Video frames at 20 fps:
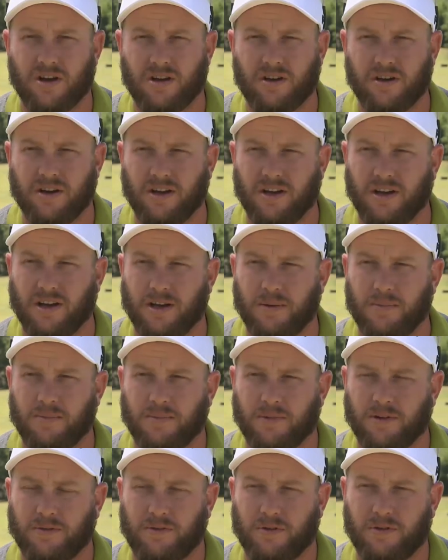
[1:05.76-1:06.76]
on
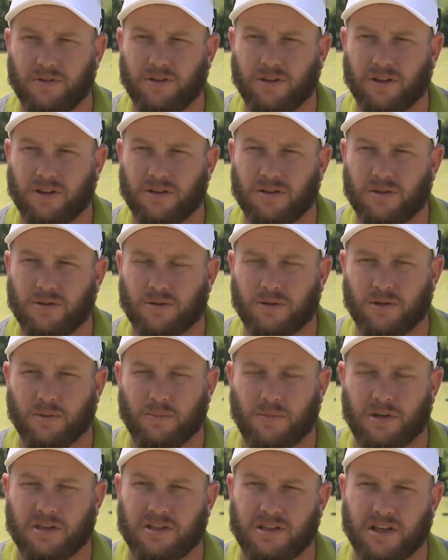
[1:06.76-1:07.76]
a few things.
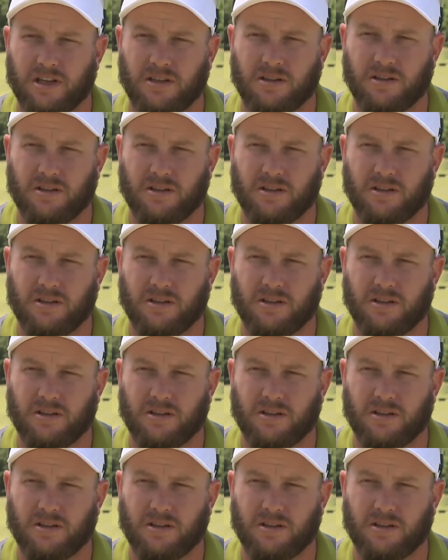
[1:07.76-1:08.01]
My set,